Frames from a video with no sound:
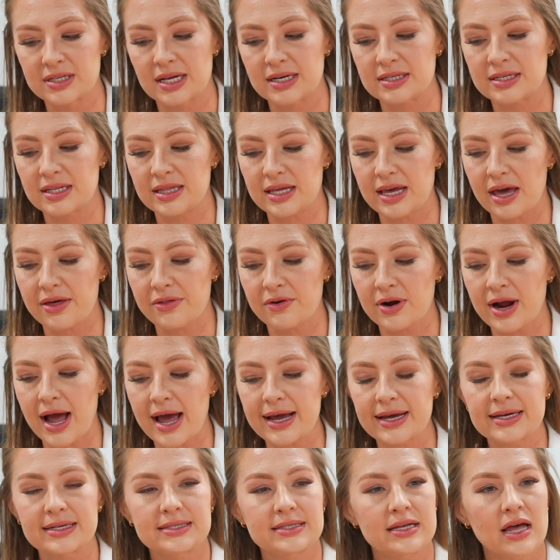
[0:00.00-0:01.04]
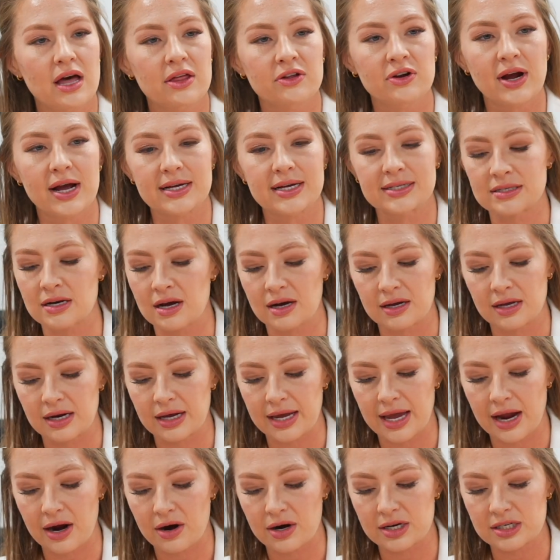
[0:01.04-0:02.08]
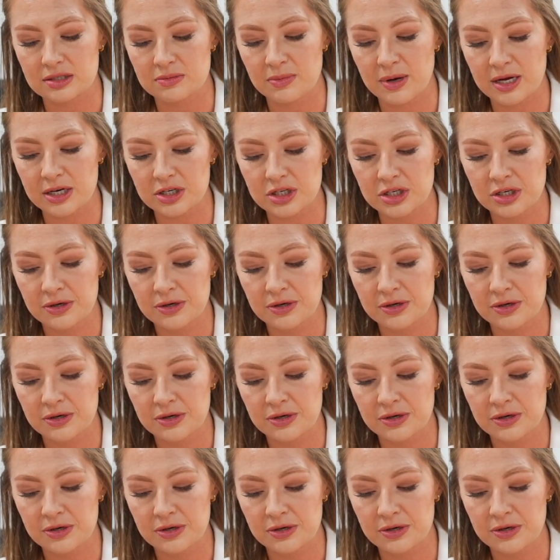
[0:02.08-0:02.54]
than to the other guy because the other guy's not going to care as much.